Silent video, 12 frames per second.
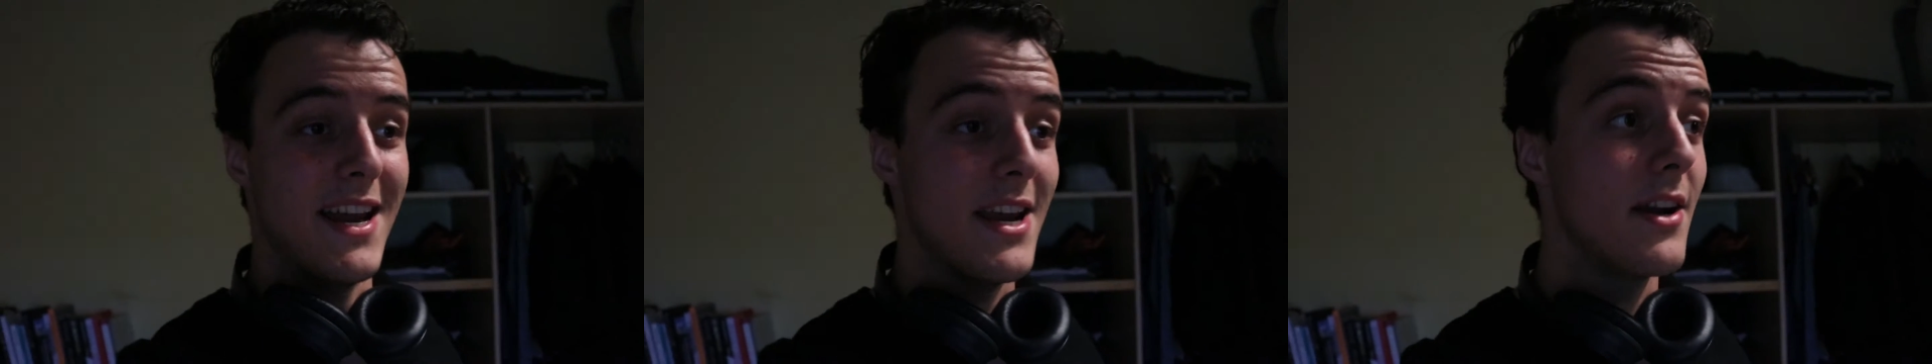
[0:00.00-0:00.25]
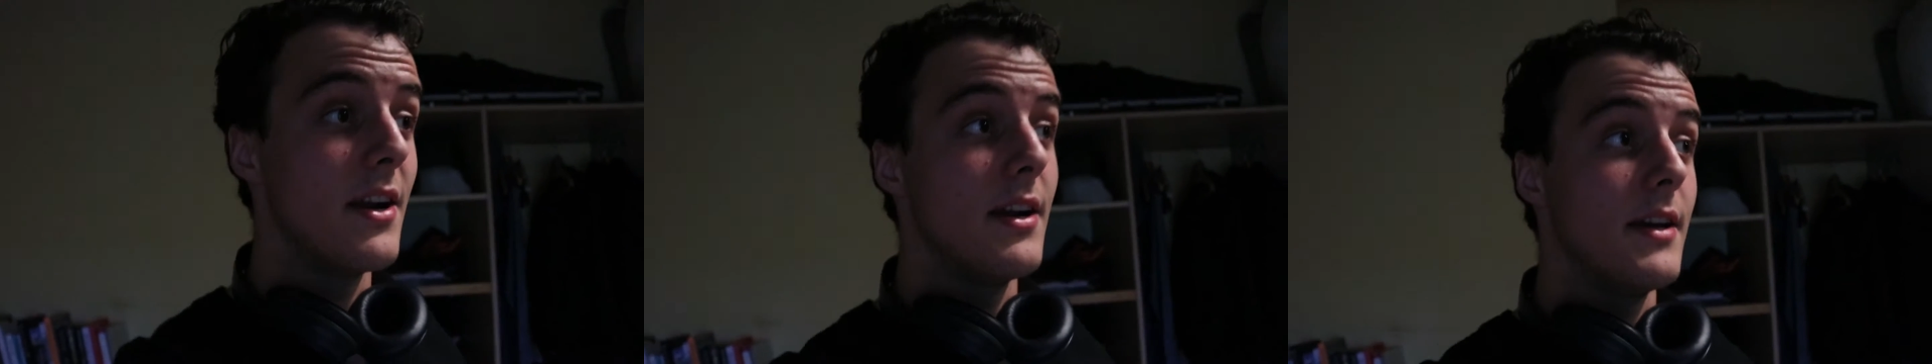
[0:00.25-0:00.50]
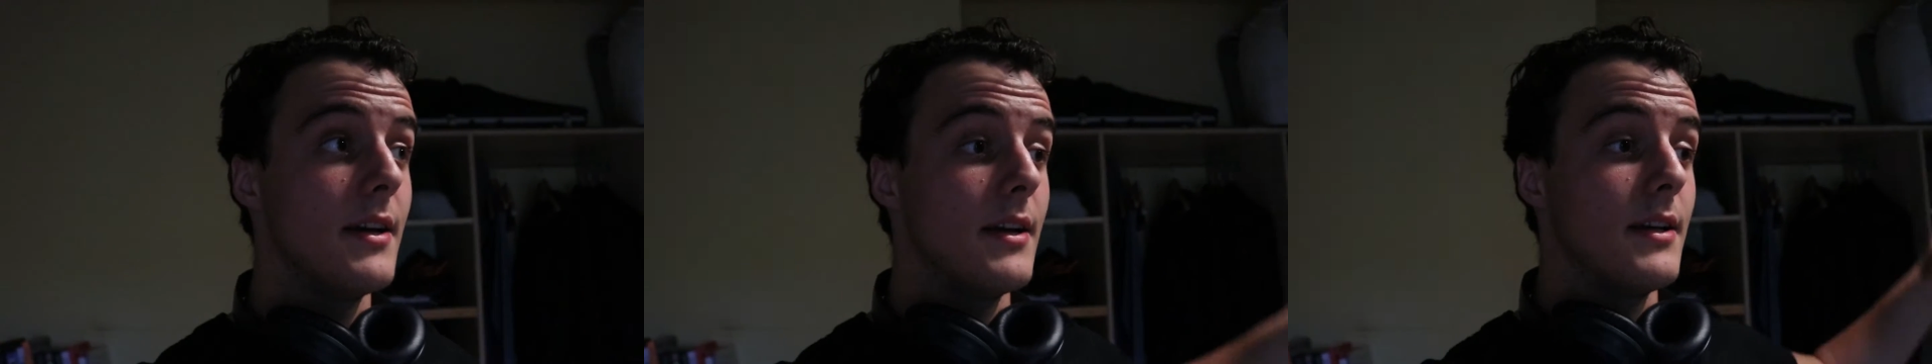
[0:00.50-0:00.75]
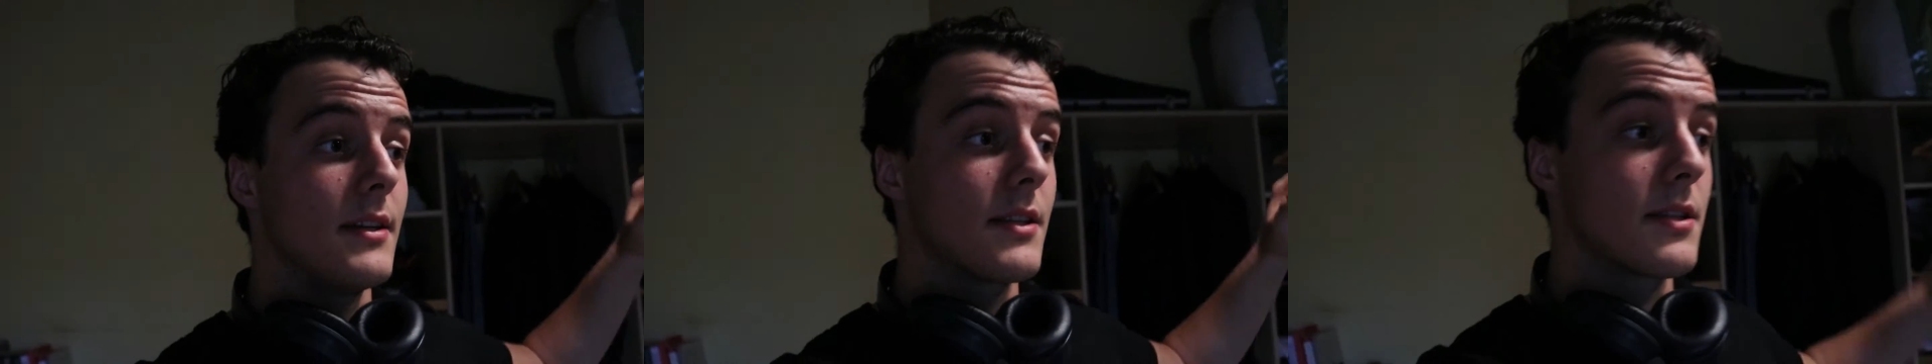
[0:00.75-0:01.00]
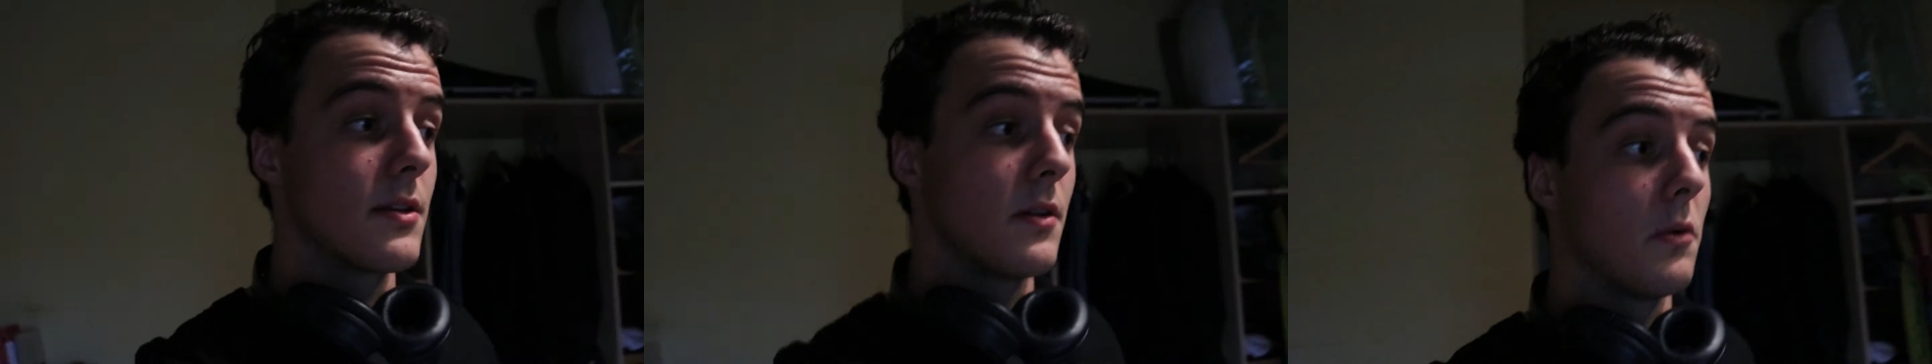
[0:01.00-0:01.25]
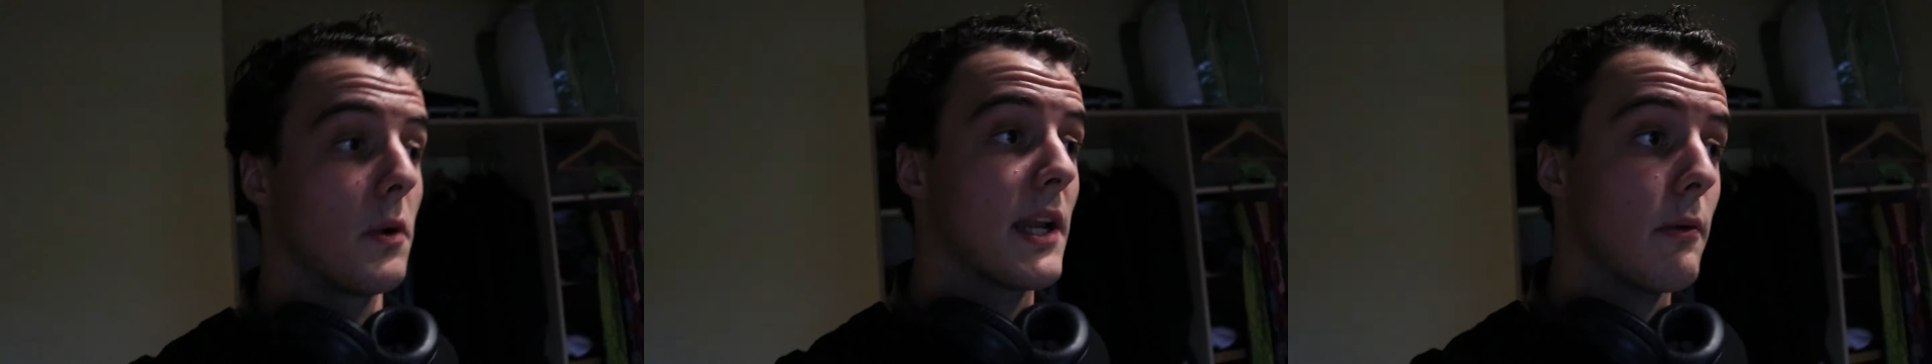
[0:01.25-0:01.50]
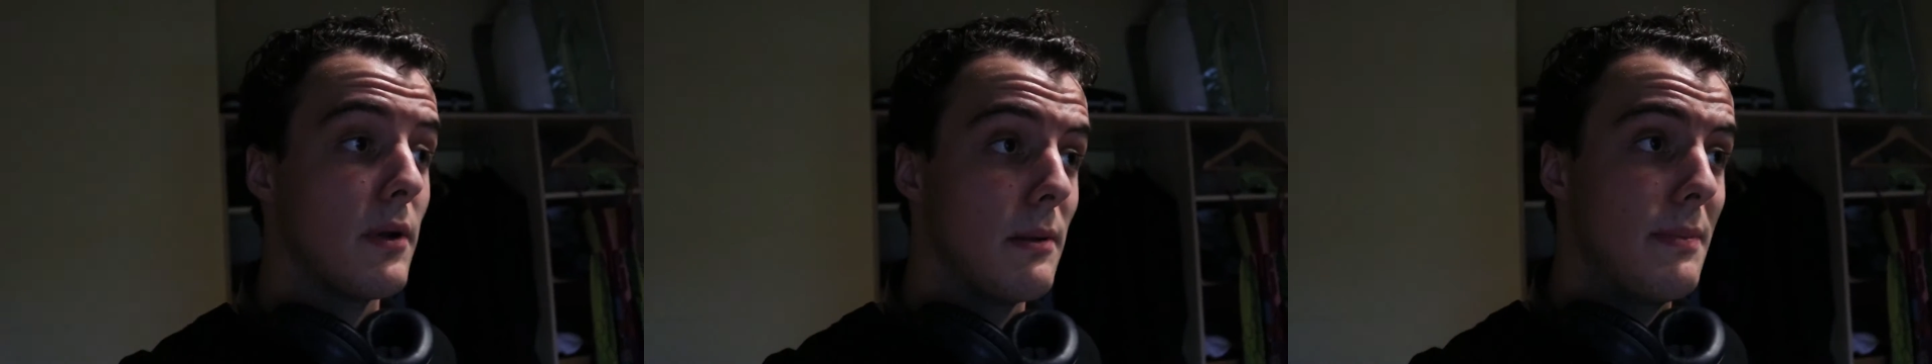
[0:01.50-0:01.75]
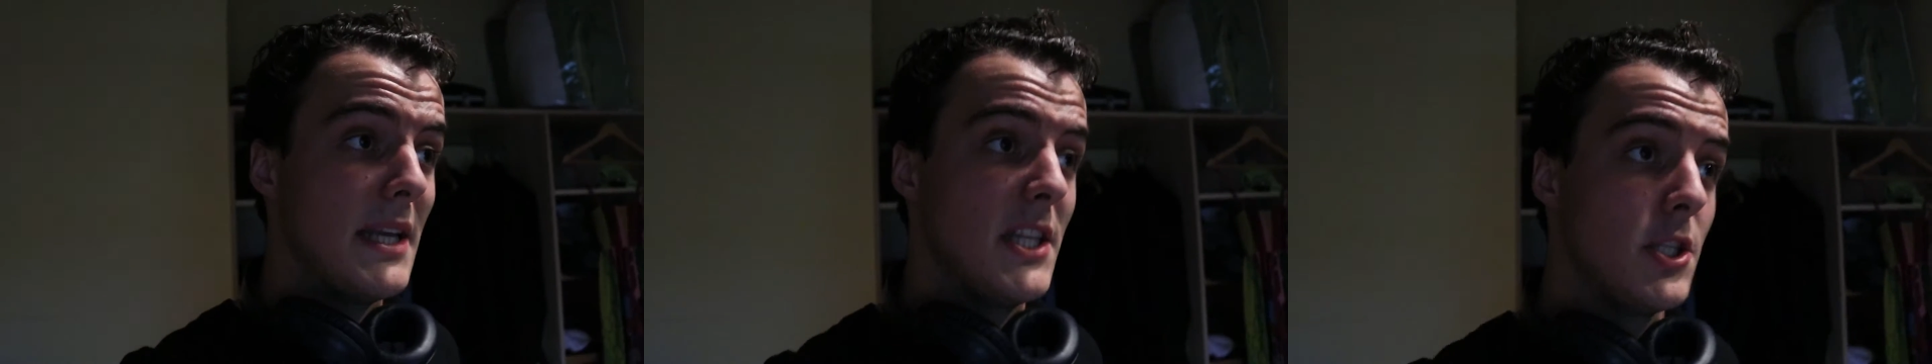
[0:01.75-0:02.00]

here. So what I will be